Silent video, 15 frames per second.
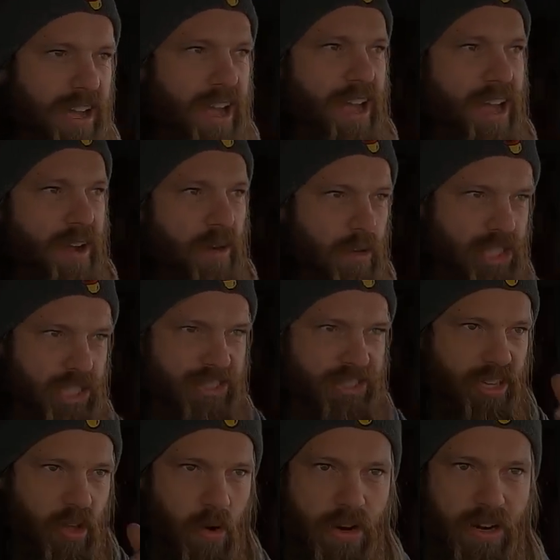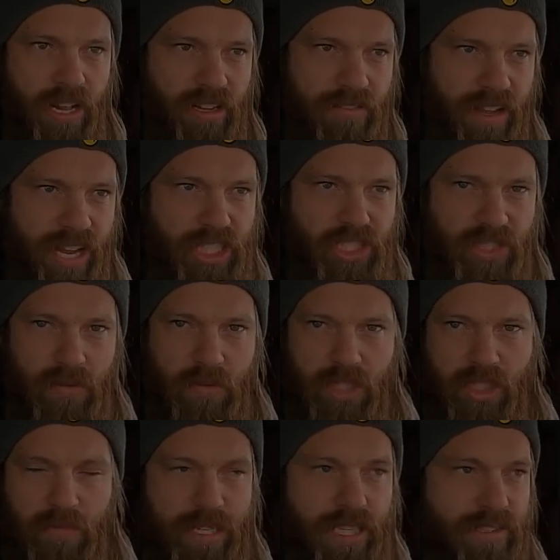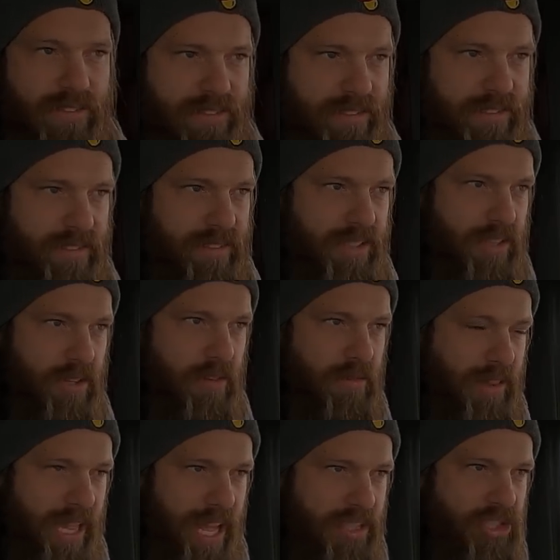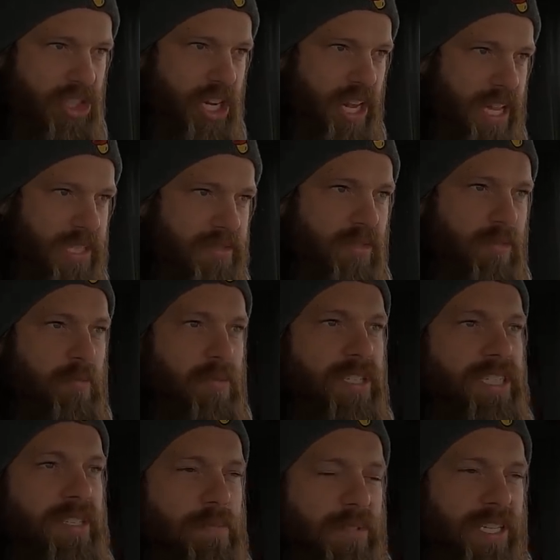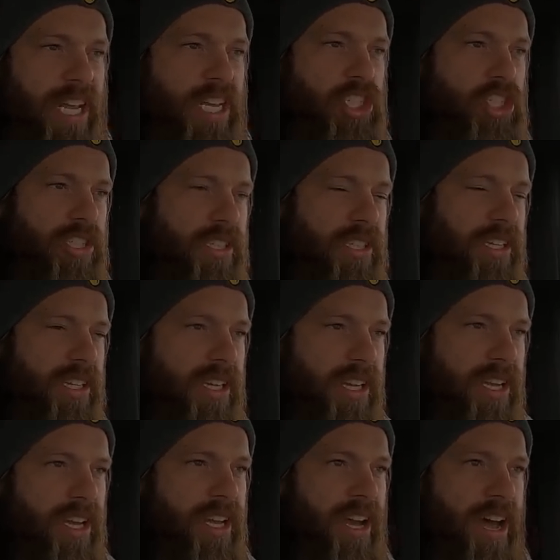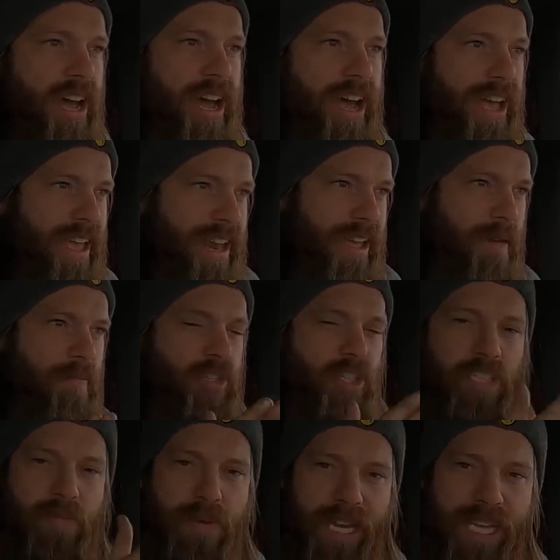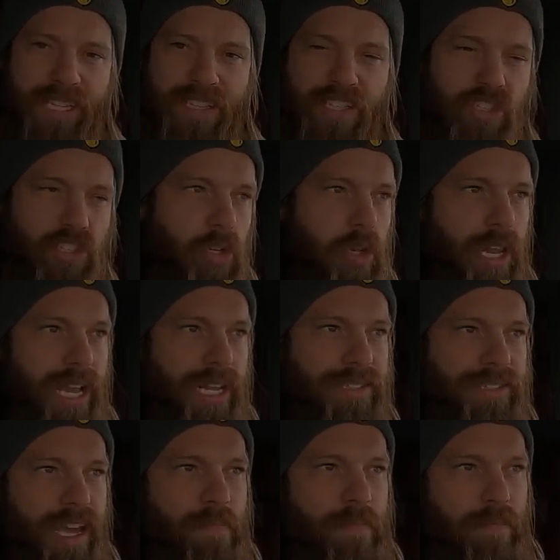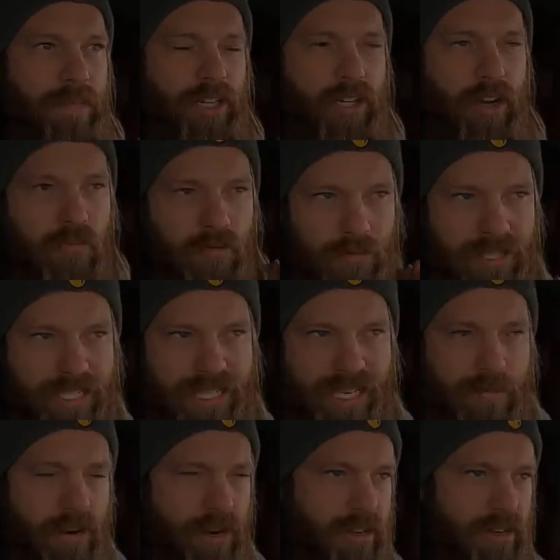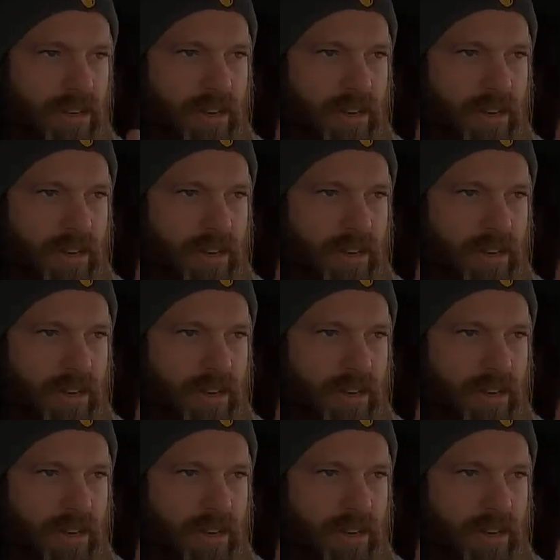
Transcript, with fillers: uh, which is a lower elevation, which means know, less chance for precipitation. Uh, and I'm just picking these two lanes up. I'm going to go from Seibert